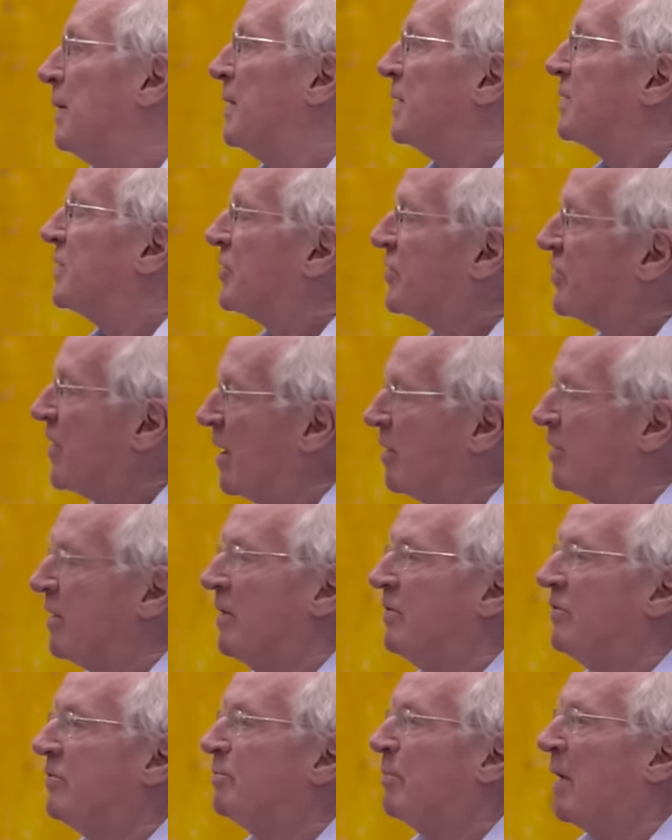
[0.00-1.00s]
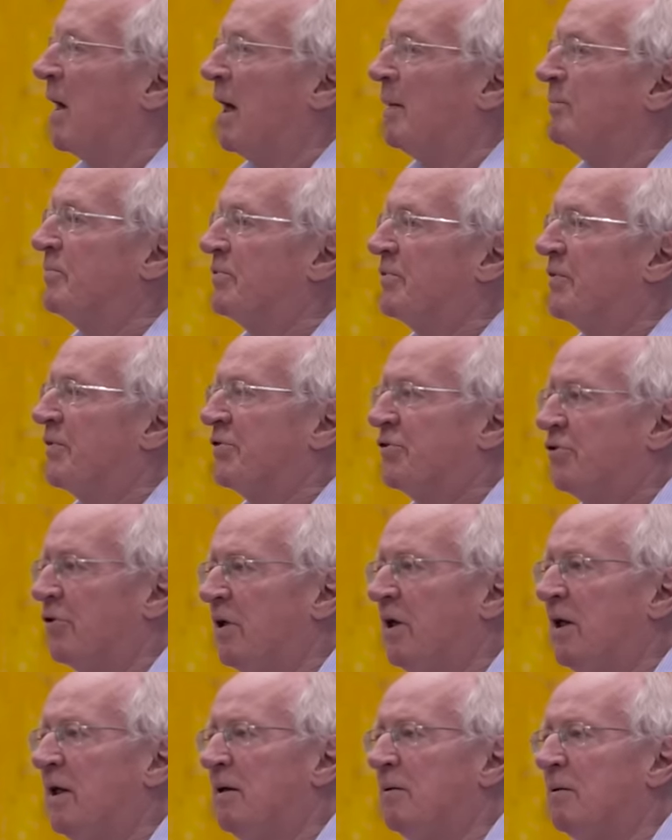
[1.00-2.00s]
that the Saudis, perhaps the
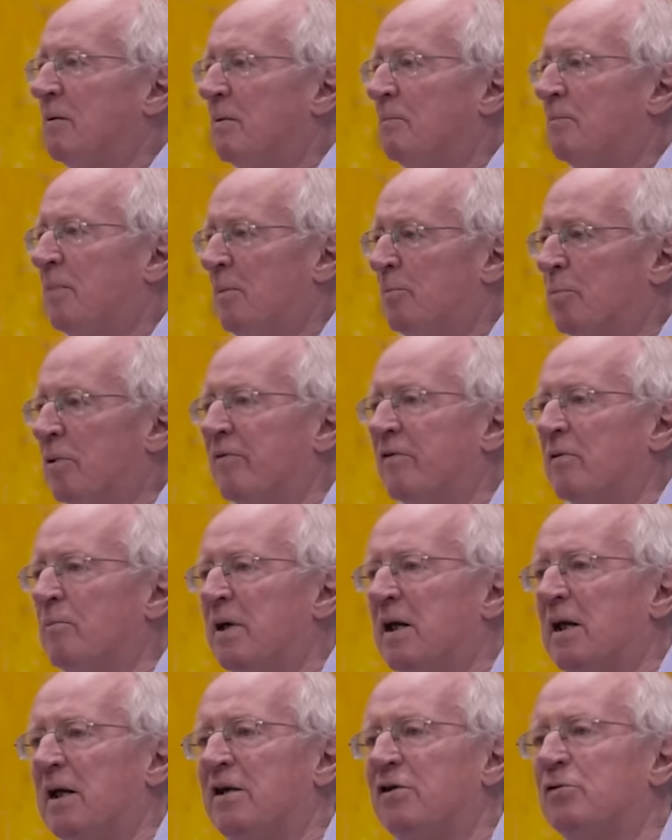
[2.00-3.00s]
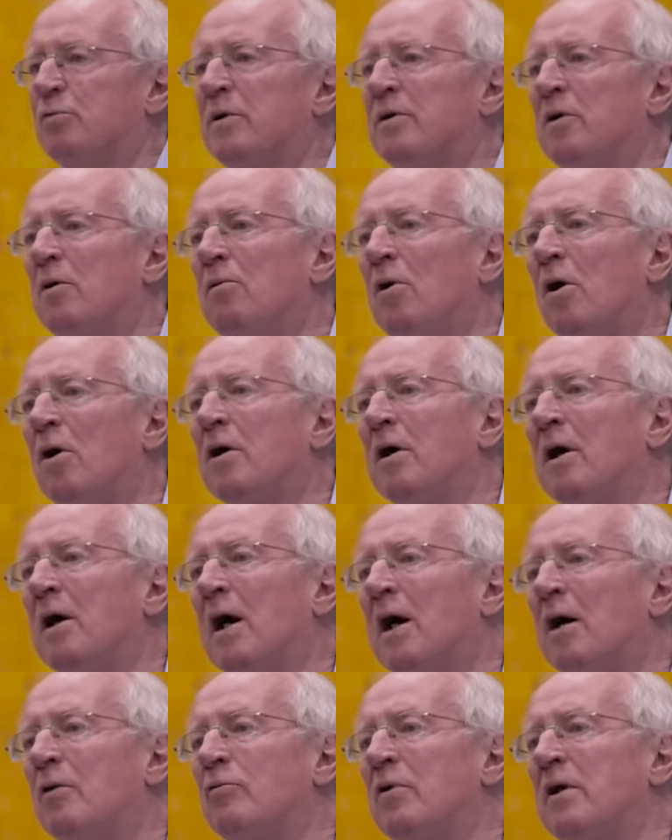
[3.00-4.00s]
Sunni people of the Middle East, were no longer
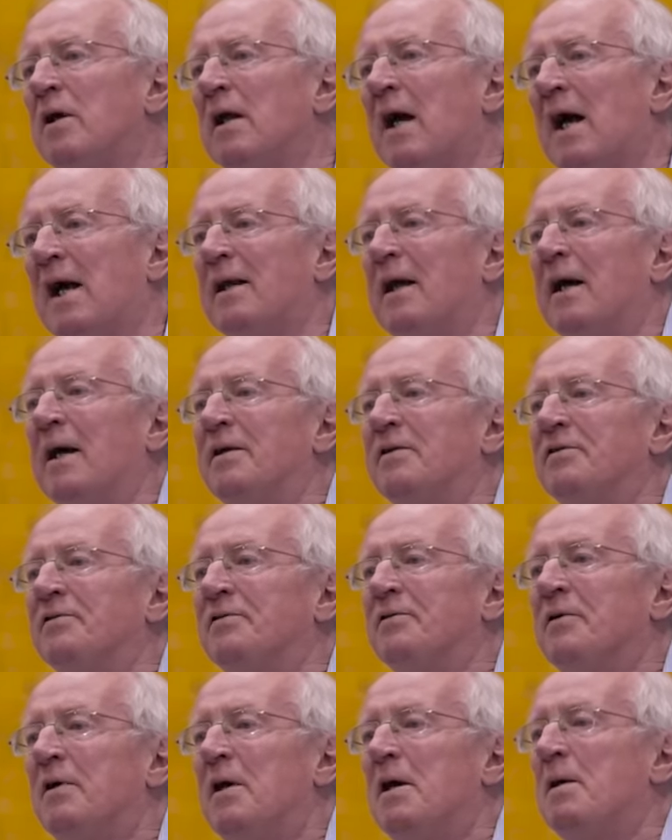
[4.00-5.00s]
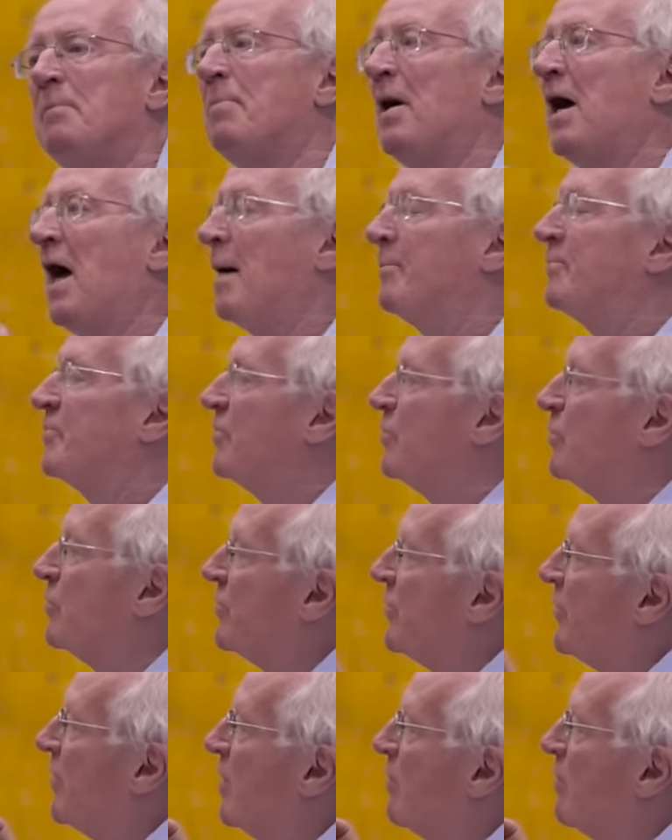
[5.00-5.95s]
our real allies. Perhaps it was